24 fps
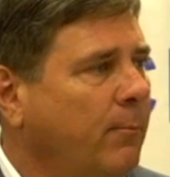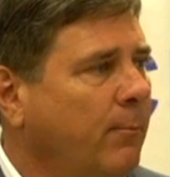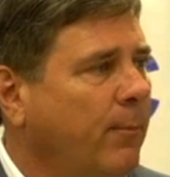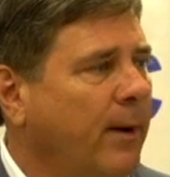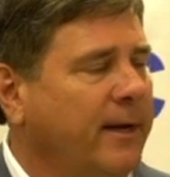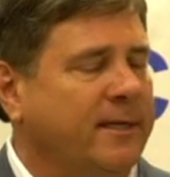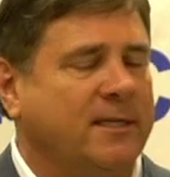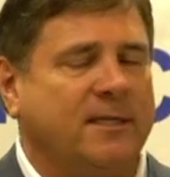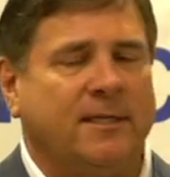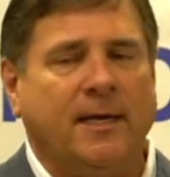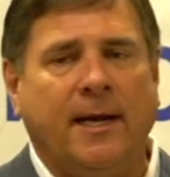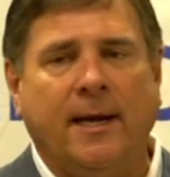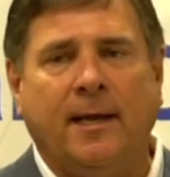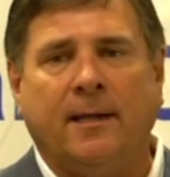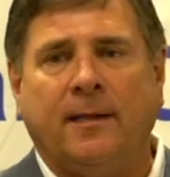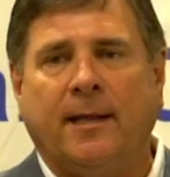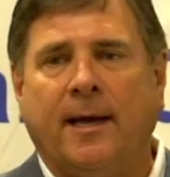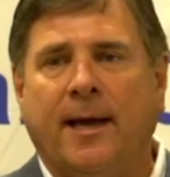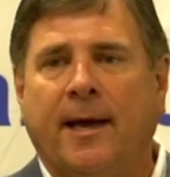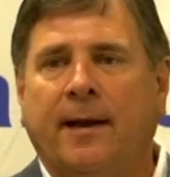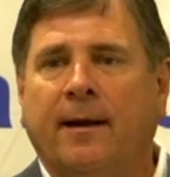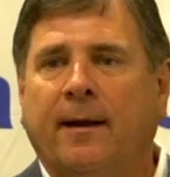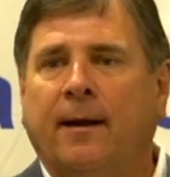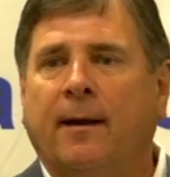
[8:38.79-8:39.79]
By saying
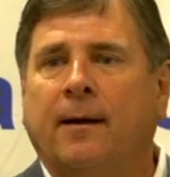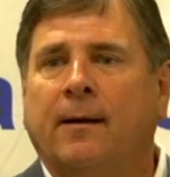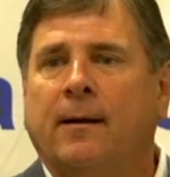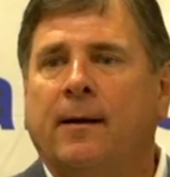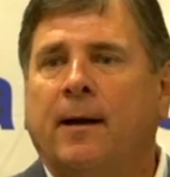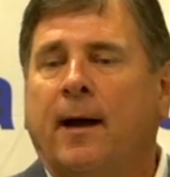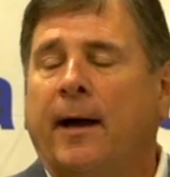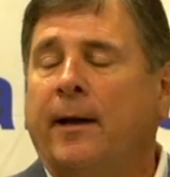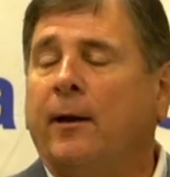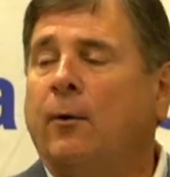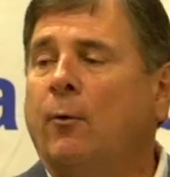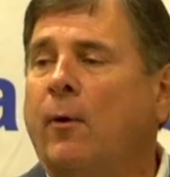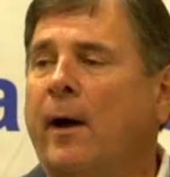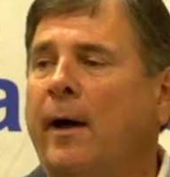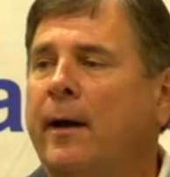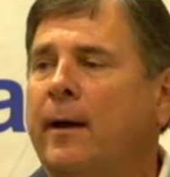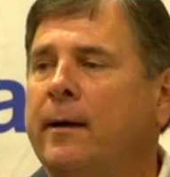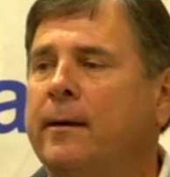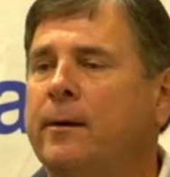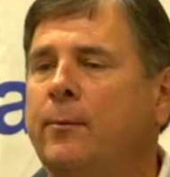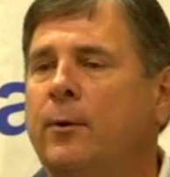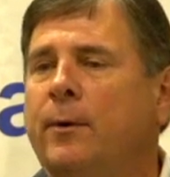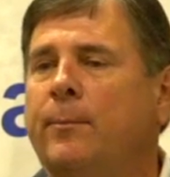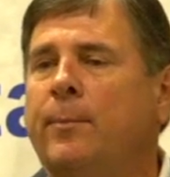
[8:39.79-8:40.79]
that,
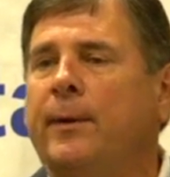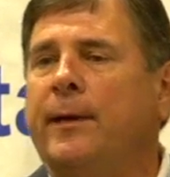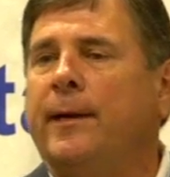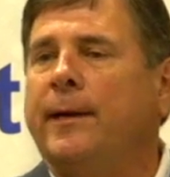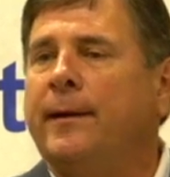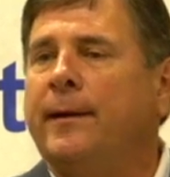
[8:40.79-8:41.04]
it'd